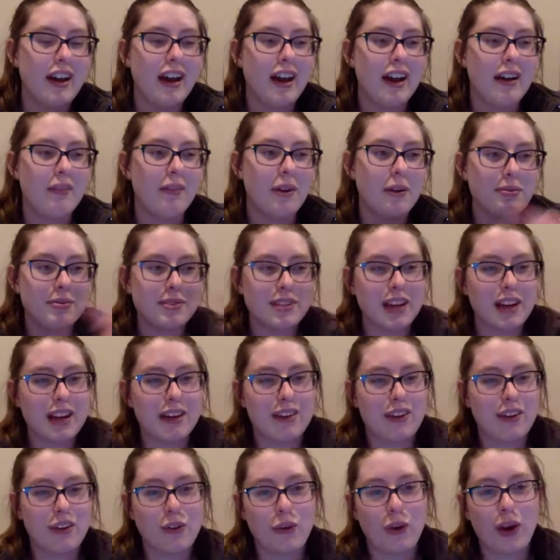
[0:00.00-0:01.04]
website
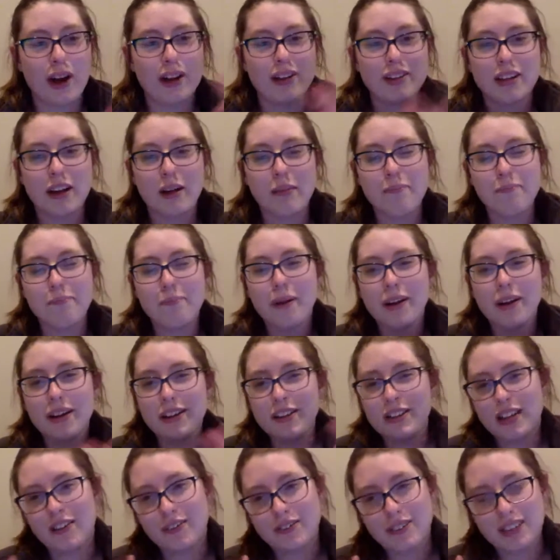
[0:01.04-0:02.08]
who has a bunch
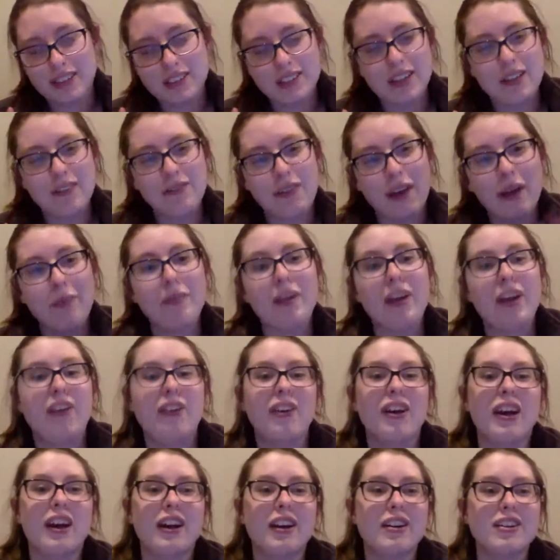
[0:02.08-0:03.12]
of Disney family
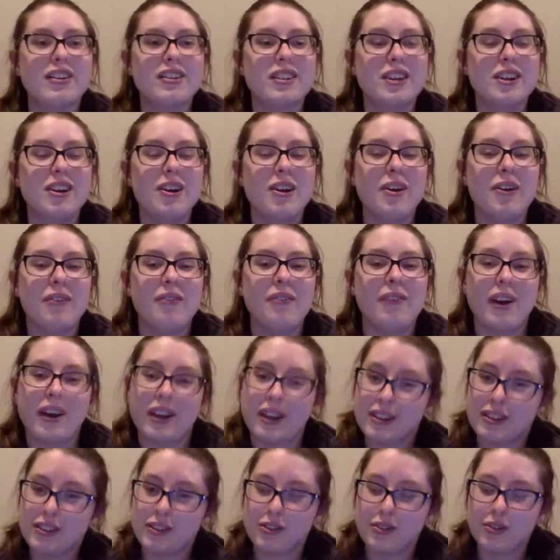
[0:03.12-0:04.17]
creators ready
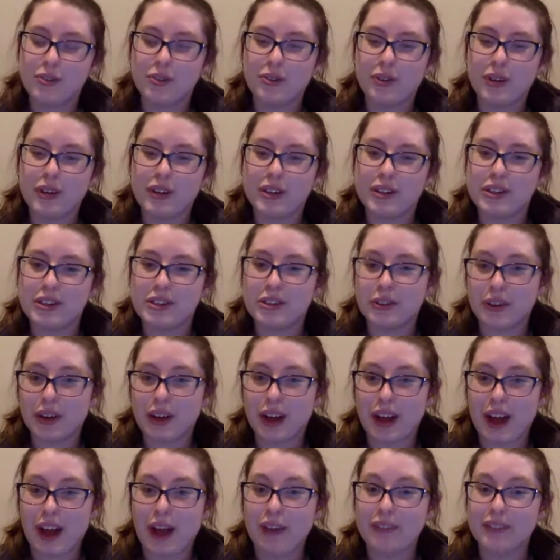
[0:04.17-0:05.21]
to enjoy
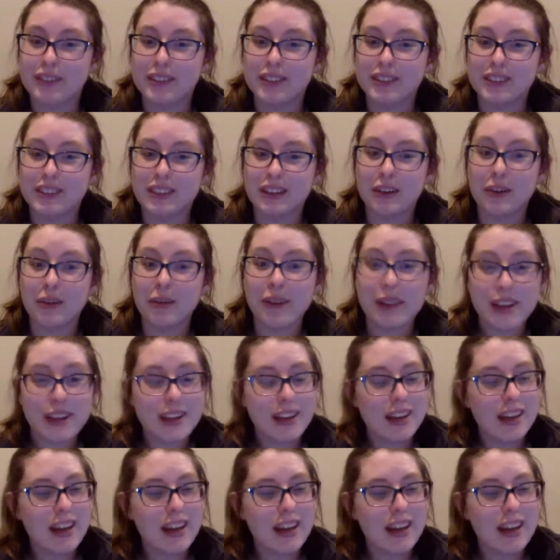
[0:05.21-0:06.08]
every single week.